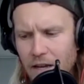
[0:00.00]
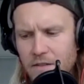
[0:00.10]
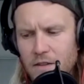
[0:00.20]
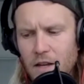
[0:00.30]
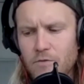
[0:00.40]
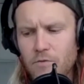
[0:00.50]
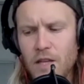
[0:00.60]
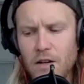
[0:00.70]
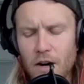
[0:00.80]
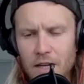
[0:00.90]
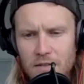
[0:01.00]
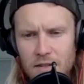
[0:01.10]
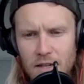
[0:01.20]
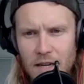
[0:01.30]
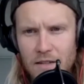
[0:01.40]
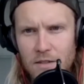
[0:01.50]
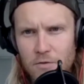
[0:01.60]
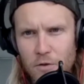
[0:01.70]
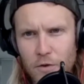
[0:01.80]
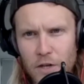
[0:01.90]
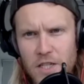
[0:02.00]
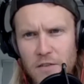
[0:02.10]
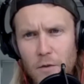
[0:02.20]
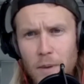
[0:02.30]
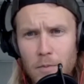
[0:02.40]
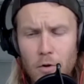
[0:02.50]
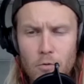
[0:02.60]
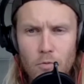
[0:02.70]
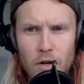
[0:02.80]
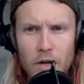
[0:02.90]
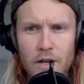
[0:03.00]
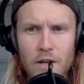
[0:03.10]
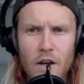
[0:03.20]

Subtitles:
It's really nice, and I guess it's refreshing for people who want to